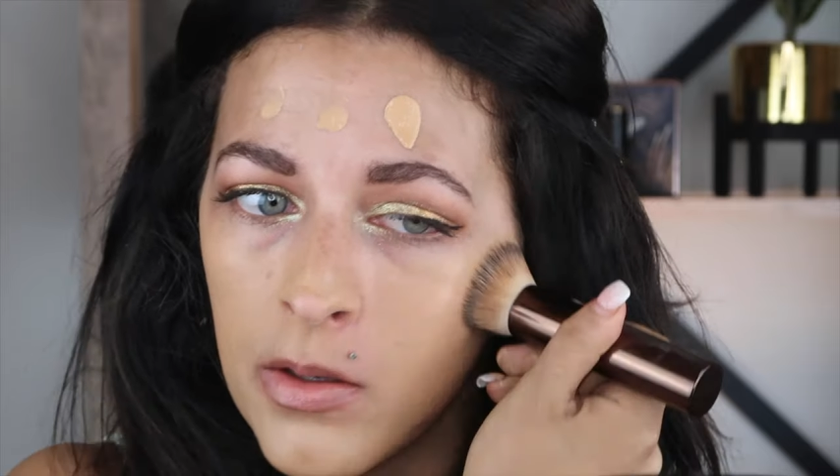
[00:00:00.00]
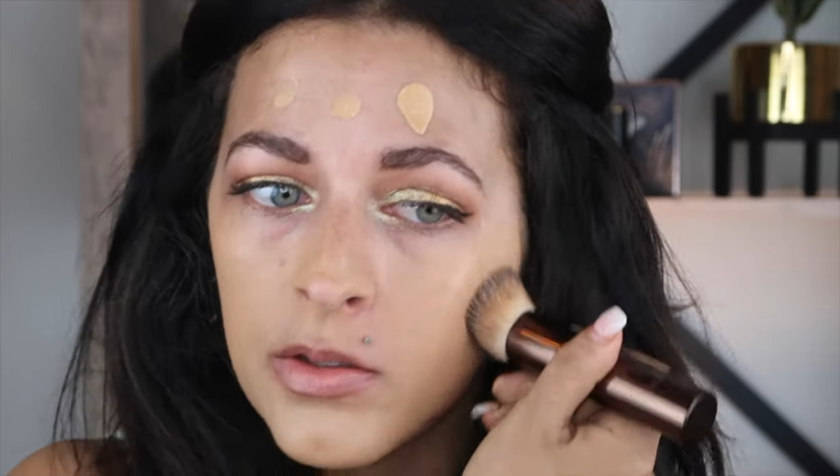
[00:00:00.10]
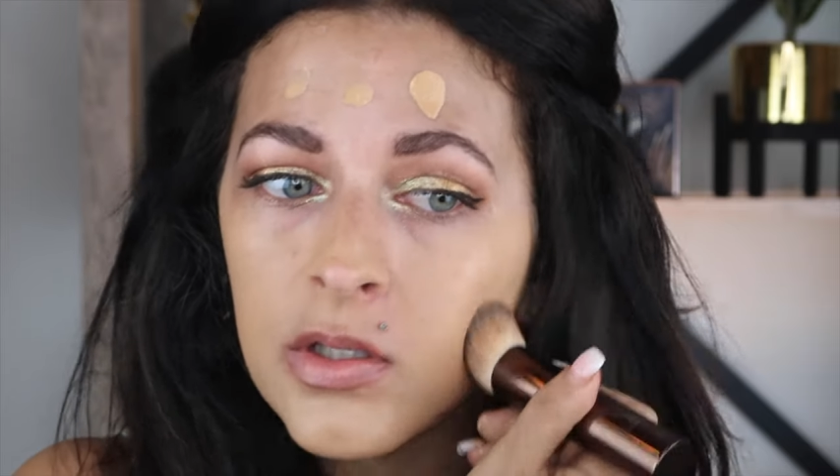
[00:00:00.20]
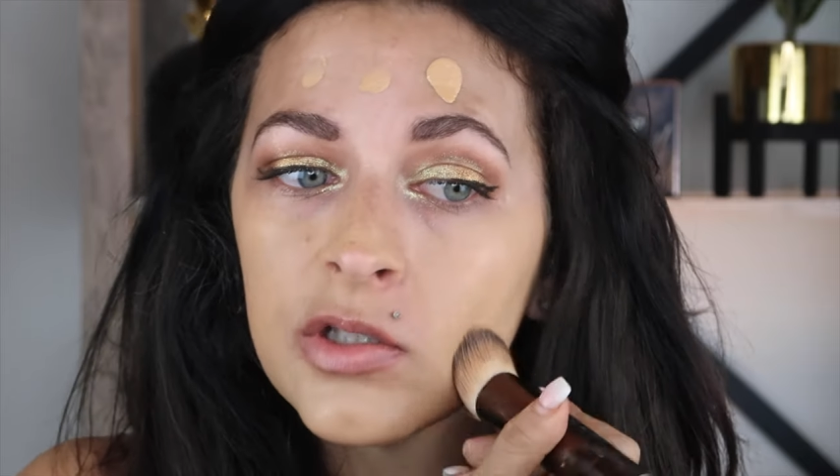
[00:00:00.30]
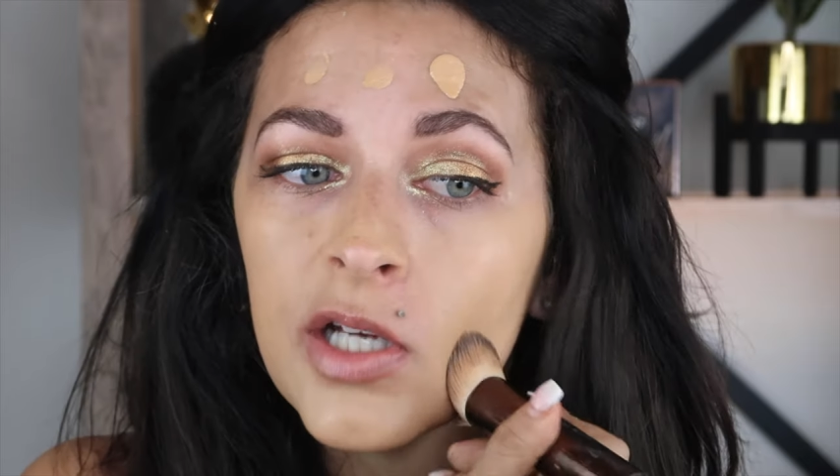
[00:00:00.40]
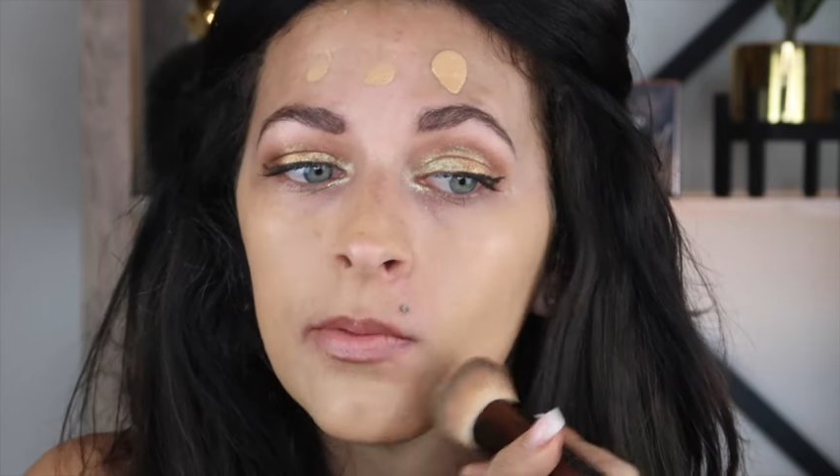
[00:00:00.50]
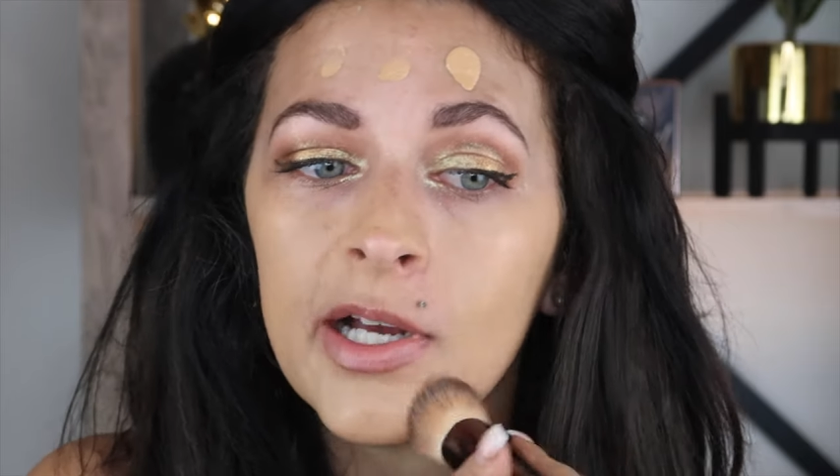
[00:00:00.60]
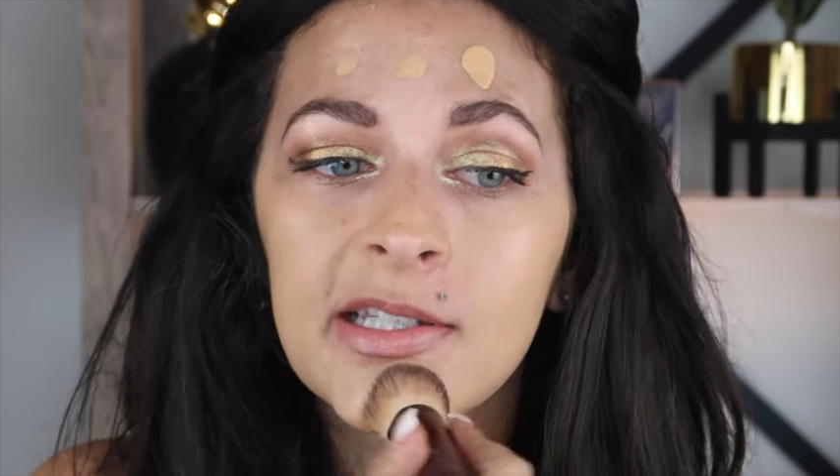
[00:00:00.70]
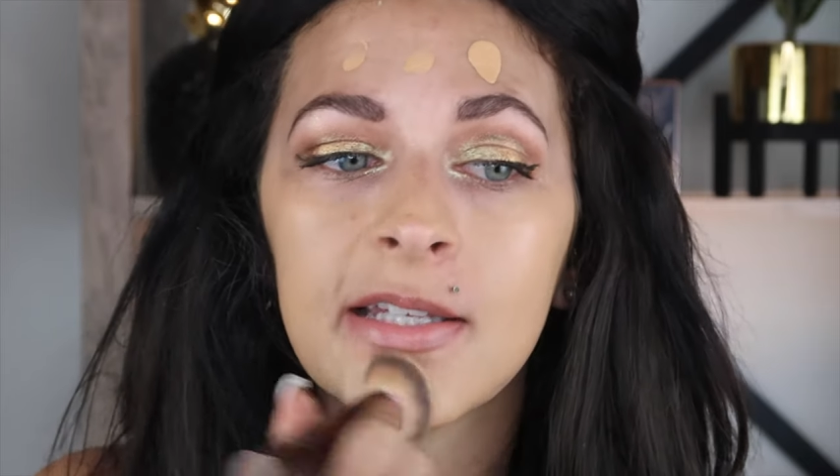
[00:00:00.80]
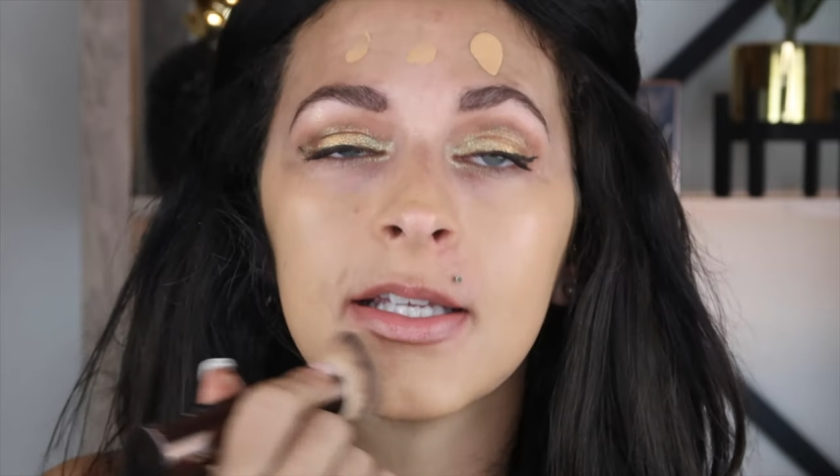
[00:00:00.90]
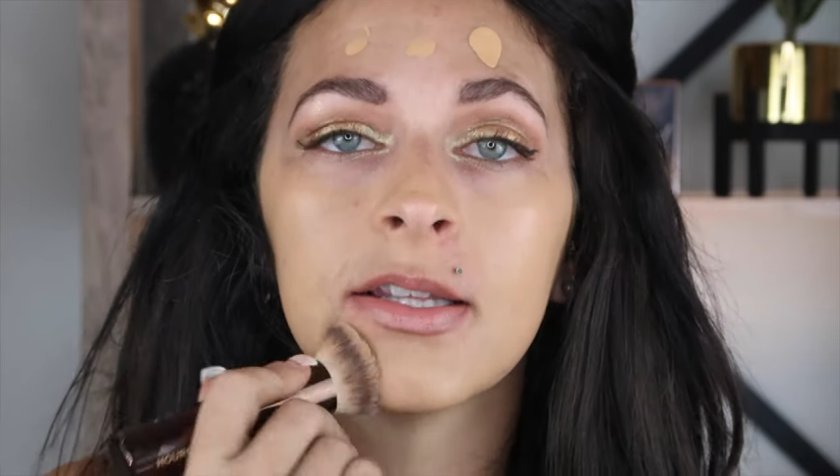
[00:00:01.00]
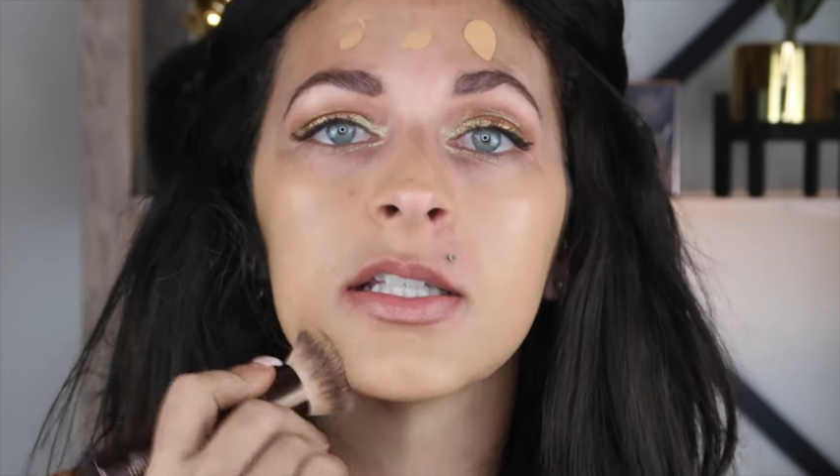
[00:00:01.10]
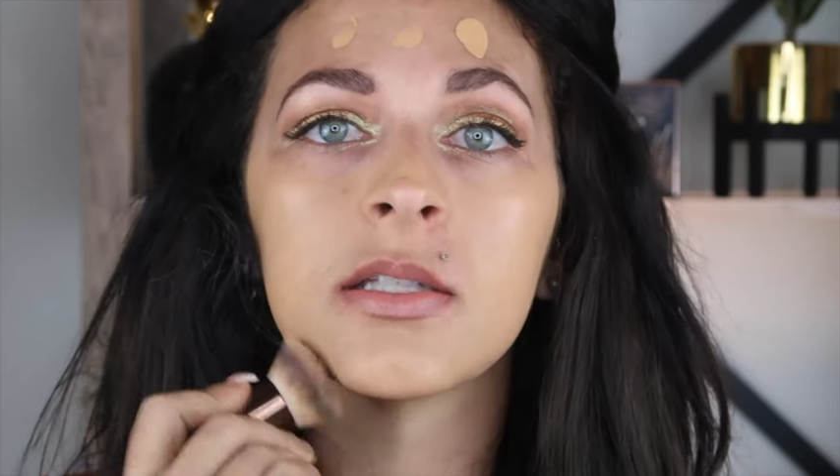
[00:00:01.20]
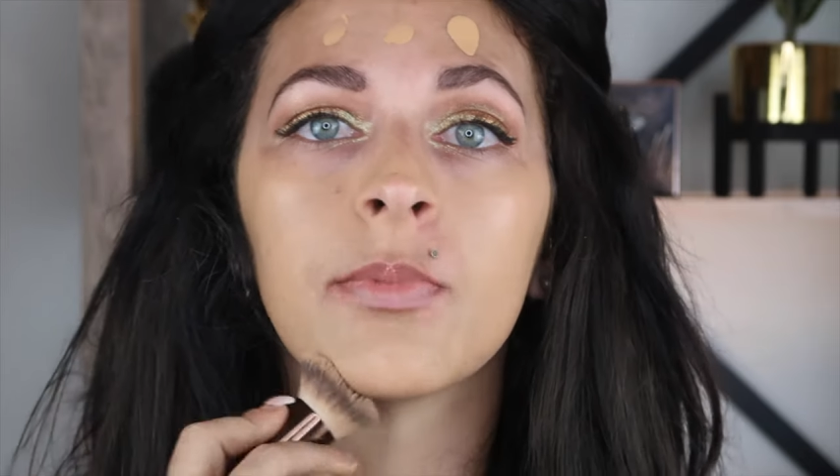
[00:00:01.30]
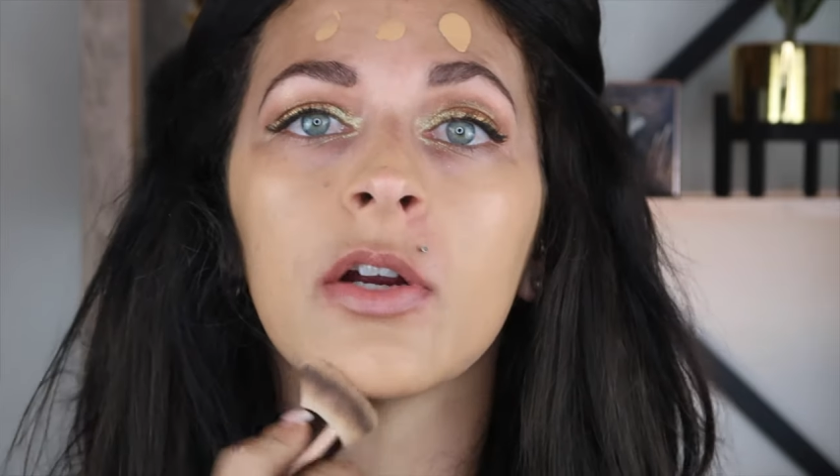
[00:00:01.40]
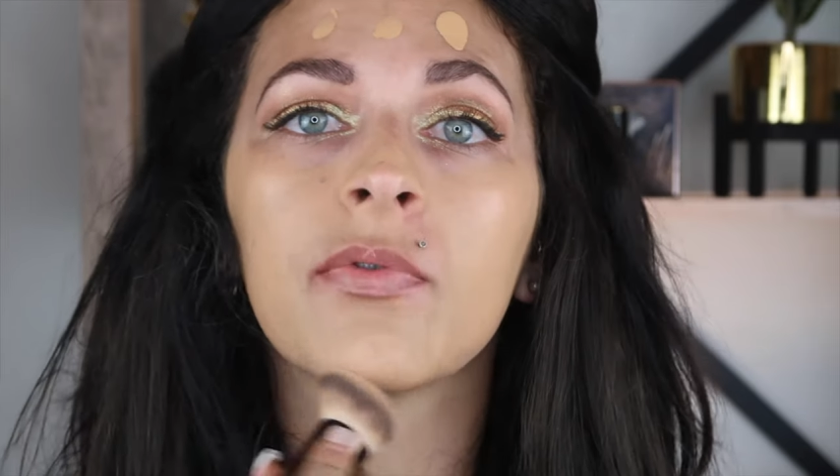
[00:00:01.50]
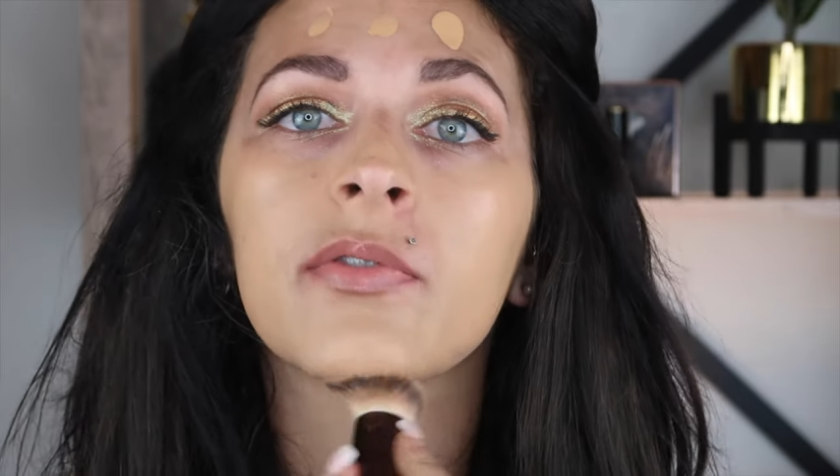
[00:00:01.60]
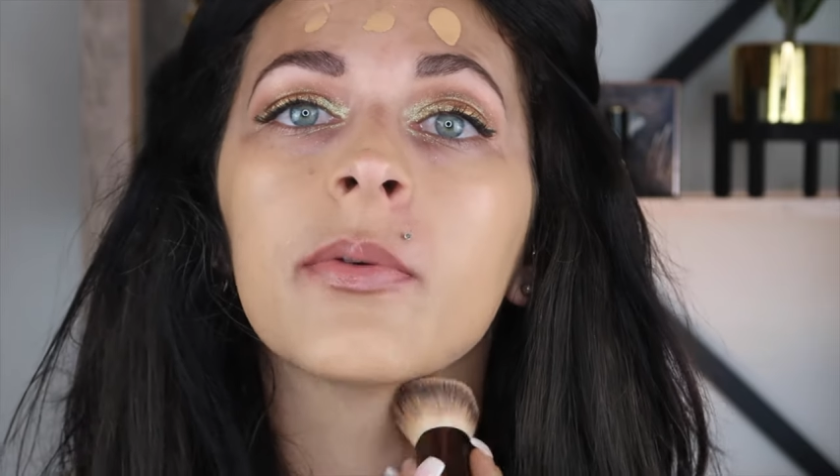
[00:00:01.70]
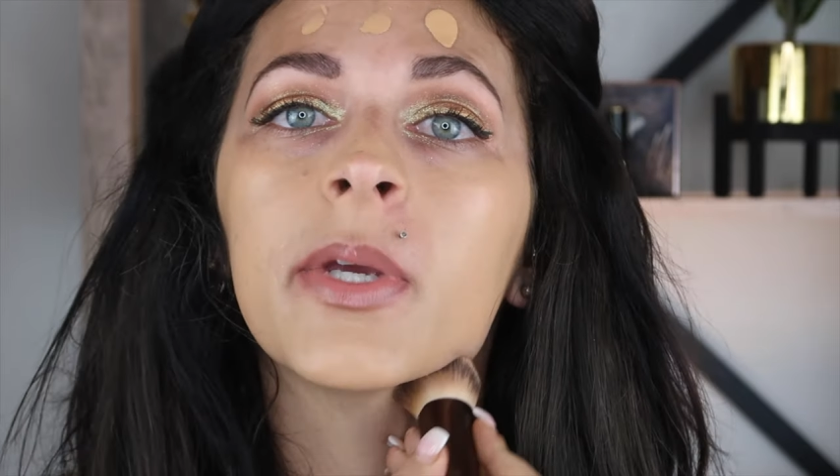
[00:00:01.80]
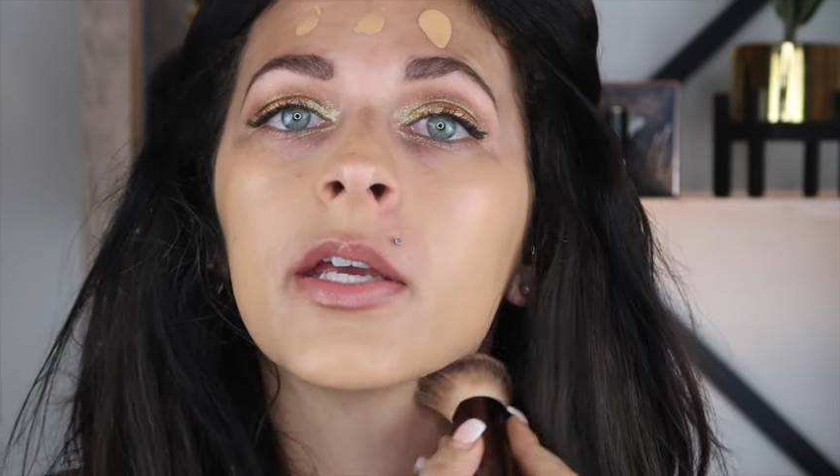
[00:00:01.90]
So shade wise, I think this is perfect
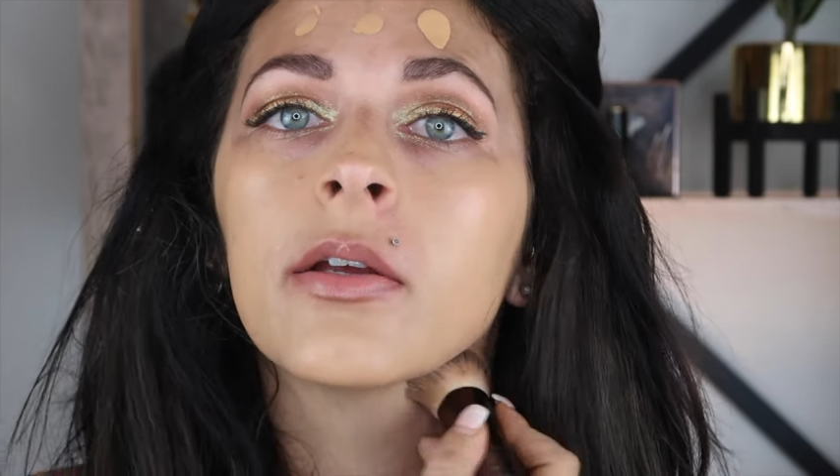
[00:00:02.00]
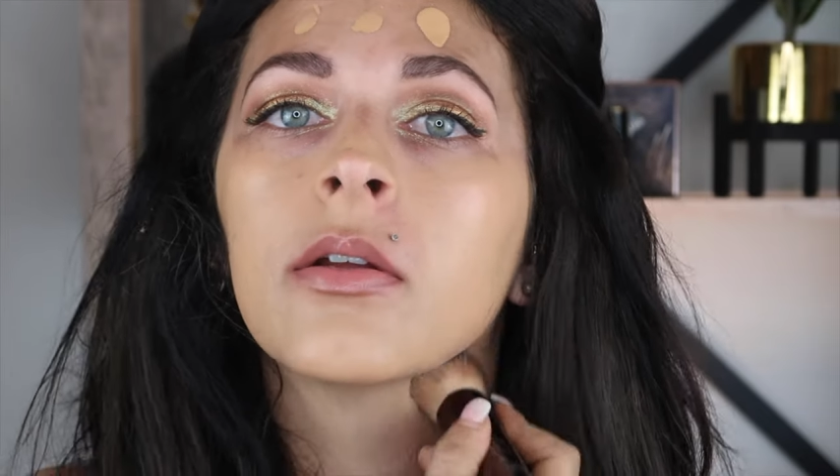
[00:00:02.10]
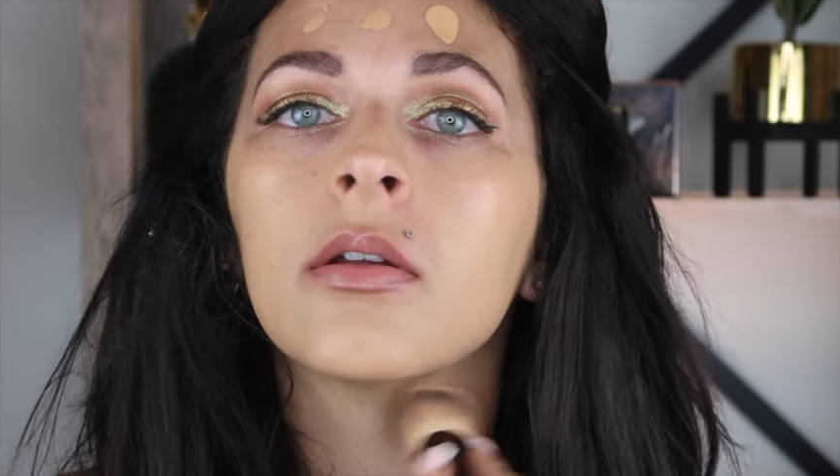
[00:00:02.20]
for me.